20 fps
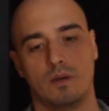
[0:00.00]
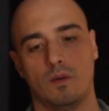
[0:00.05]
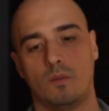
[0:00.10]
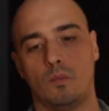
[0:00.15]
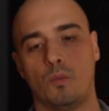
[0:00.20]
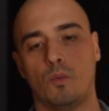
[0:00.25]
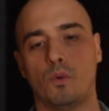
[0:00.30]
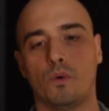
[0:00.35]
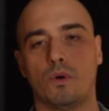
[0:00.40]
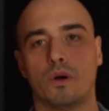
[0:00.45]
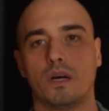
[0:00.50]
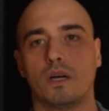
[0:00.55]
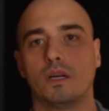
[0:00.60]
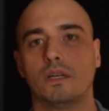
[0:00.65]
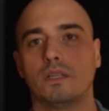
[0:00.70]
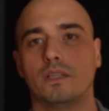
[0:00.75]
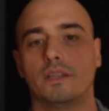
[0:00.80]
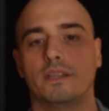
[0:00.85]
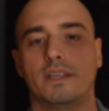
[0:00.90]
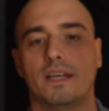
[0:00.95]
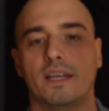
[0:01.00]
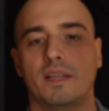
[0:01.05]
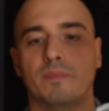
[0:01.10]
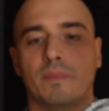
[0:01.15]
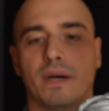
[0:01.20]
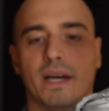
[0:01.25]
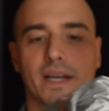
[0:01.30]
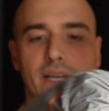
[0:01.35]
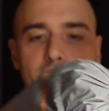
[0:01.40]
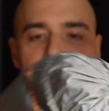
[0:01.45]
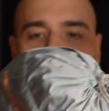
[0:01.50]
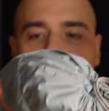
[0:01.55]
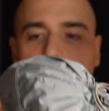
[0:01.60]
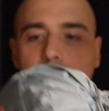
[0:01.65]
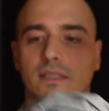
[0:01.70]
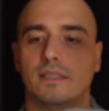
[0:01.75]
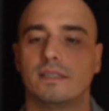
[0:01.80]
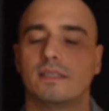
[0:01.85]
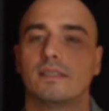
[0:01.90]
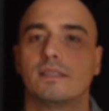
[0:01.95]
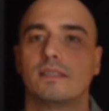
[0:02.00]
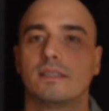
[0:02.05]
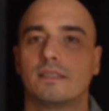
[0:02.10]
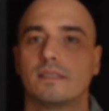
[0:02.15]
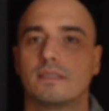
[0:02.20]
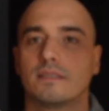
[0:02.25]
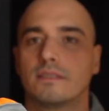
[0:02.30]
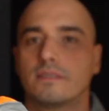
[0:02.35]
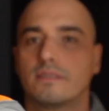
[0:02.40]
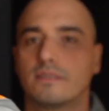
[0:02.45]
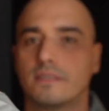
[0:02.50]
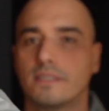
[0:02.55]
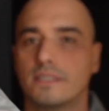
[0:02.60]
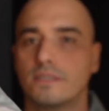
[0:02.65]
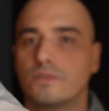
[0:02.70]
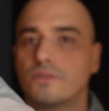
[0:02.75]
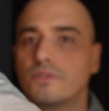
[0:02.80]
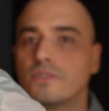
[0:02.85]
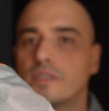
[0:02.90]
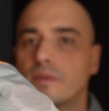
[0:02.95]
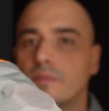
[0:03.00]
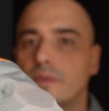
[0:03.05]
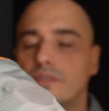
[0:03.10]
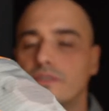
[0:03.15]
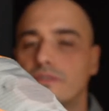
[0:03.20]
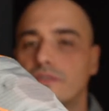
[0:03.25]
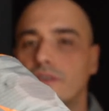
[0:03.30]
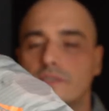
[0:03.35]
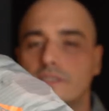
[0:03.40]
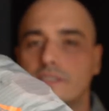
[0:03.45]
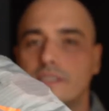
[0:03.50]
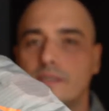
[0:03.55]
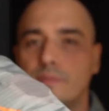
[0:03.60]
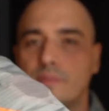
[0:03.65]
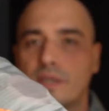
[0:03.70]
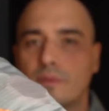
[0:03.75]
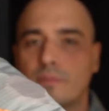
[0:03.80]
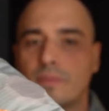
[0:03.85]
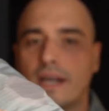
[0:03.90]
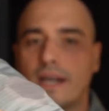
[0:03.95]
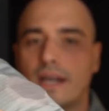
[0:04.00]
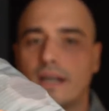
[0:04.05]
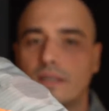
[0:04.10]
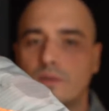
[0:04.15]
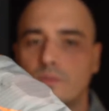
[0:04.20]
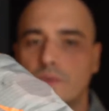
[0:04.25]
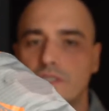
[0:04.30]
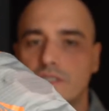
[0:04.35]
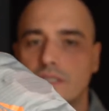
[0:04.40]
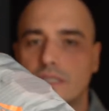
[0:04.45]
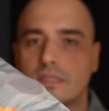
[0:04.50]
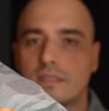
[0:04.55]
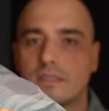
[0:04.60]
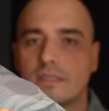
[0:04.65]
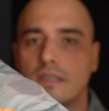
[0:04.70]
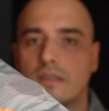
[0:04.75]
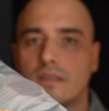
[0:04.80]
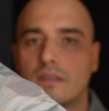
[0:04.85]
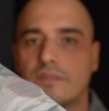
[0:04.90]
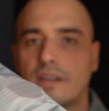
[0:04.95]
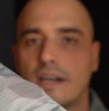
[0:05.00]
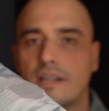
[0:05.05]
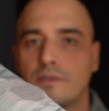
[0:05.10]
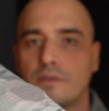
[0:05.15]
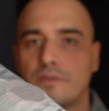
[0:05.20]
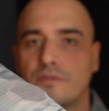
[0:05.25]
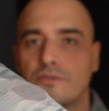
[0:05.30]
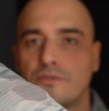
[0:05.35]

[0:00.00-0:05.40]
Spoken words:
more than my Sea to Summit sleeping pad, which has an R value of